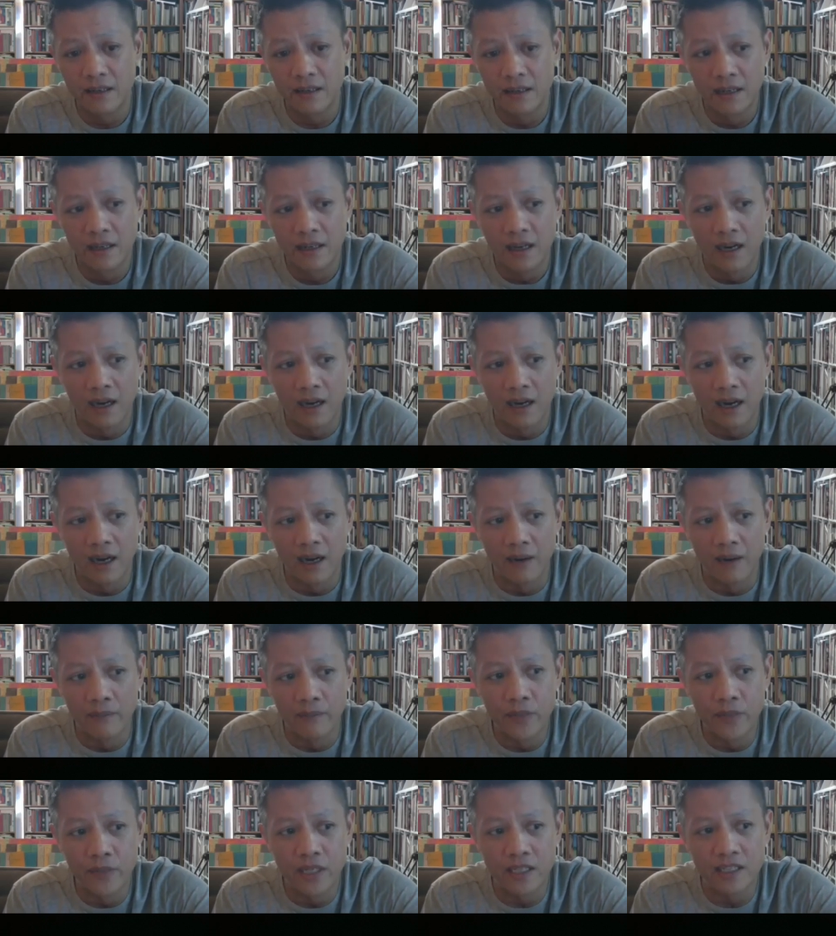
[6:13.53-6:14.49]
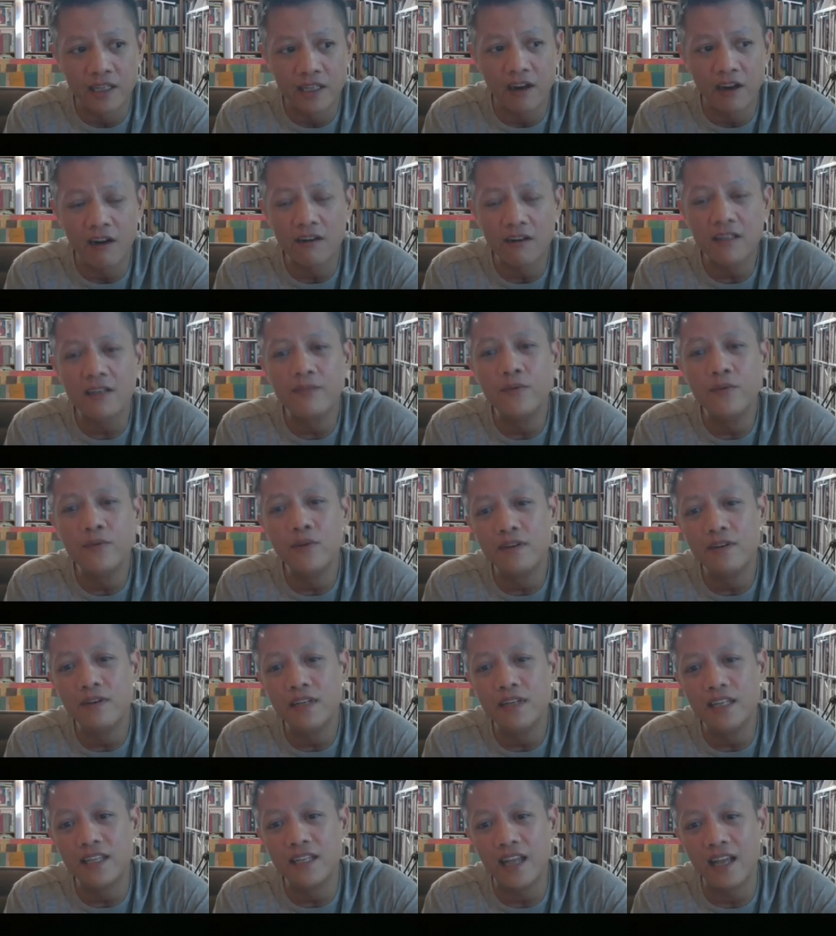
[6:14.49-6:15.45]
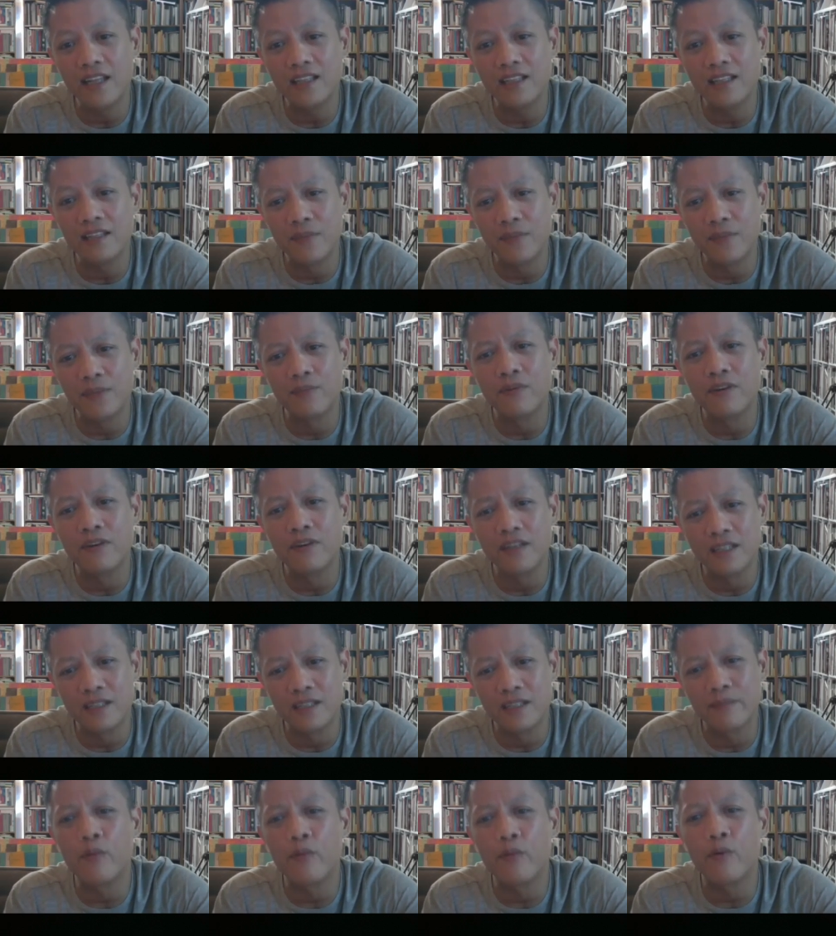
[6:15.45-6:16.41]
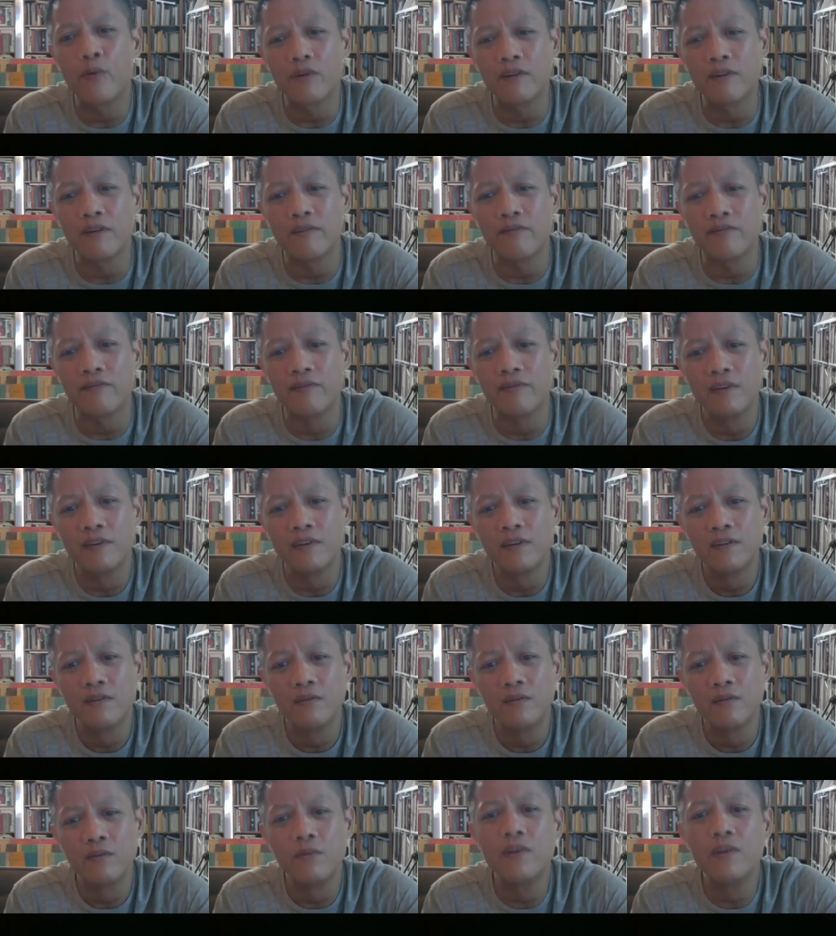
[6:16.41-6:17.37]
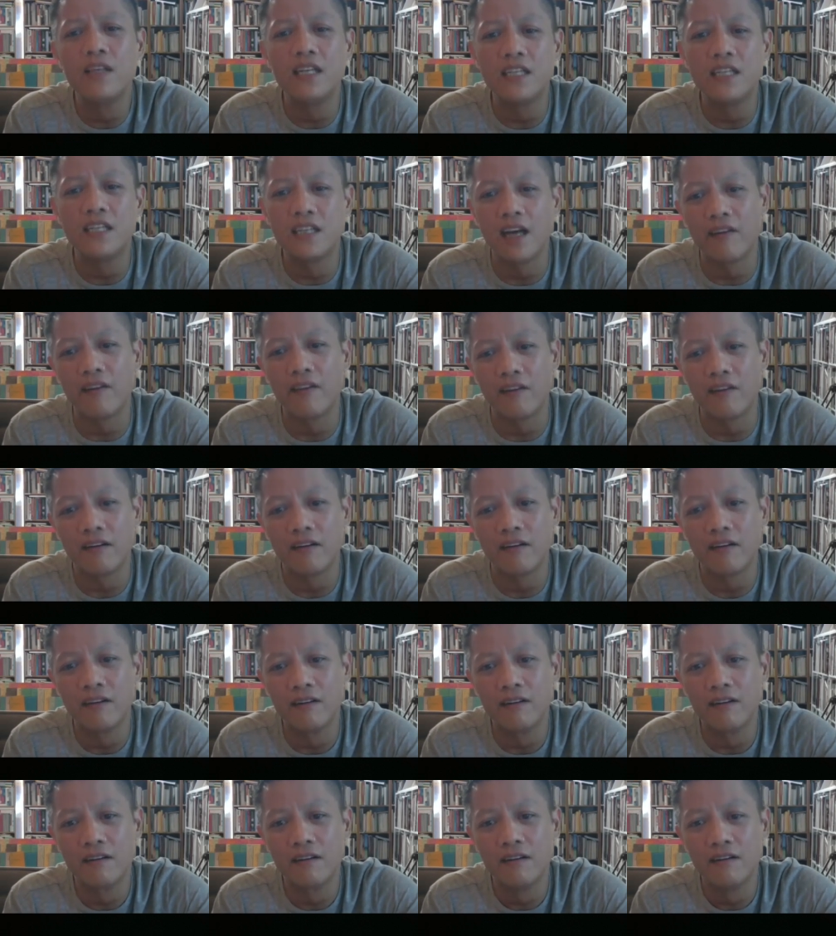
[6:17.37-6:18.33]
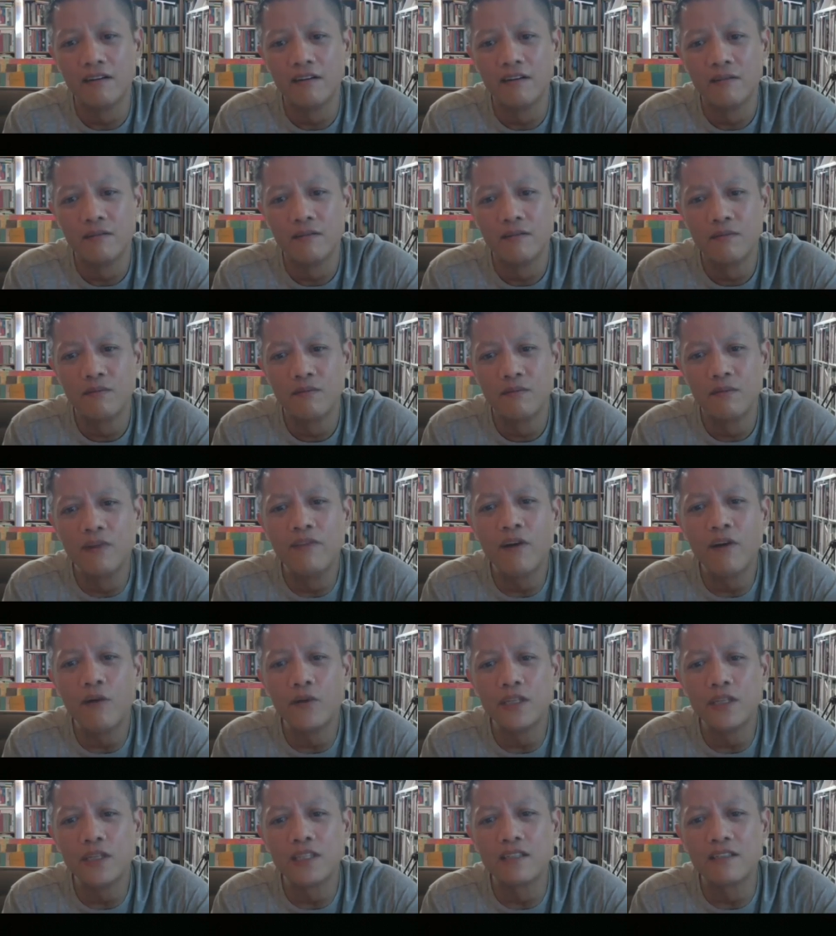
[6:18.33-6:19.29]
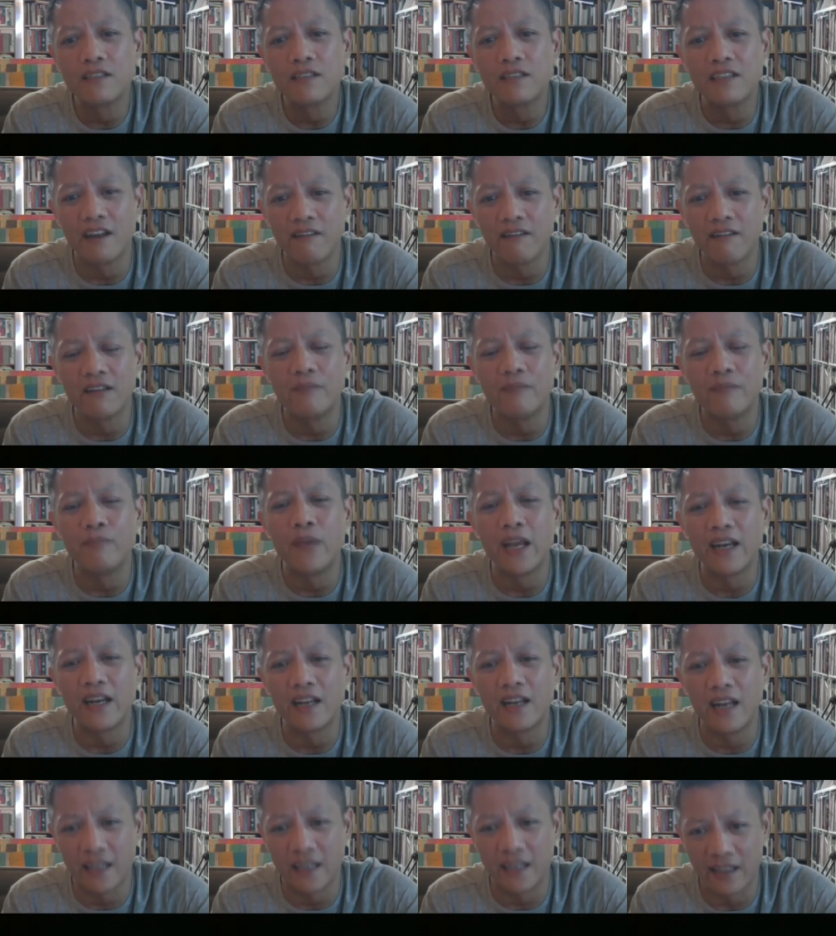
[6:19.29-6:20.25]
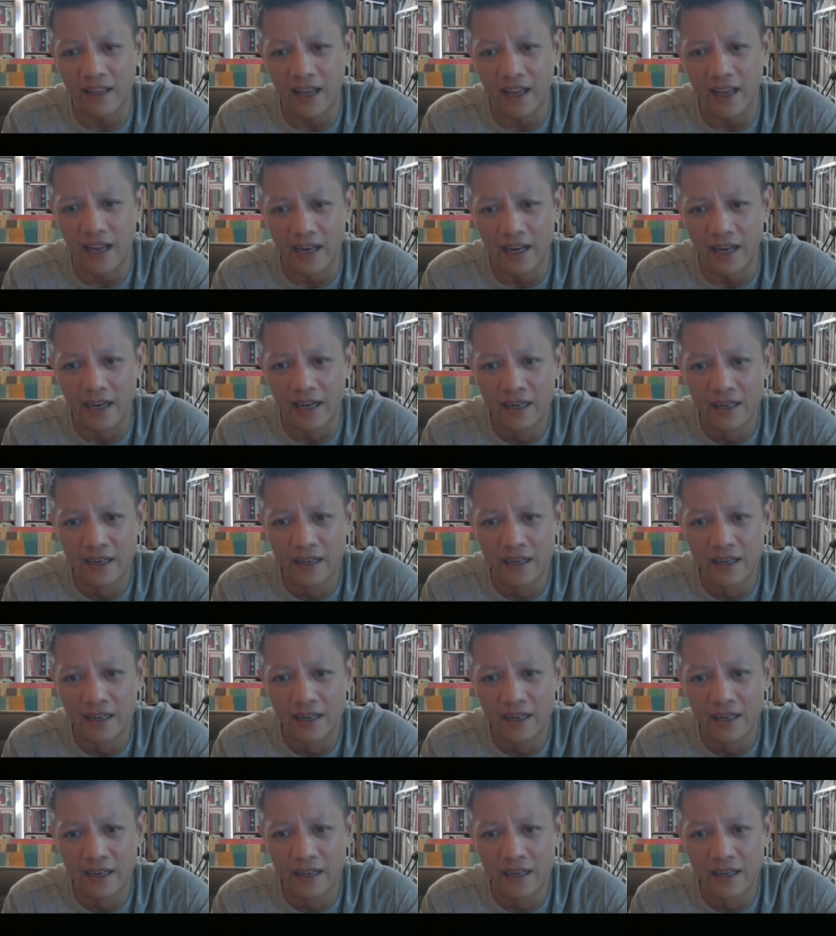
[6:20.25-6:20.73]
um, because the arts community tends to be pretty supportive with each other. Yeah, we've always generally been like that.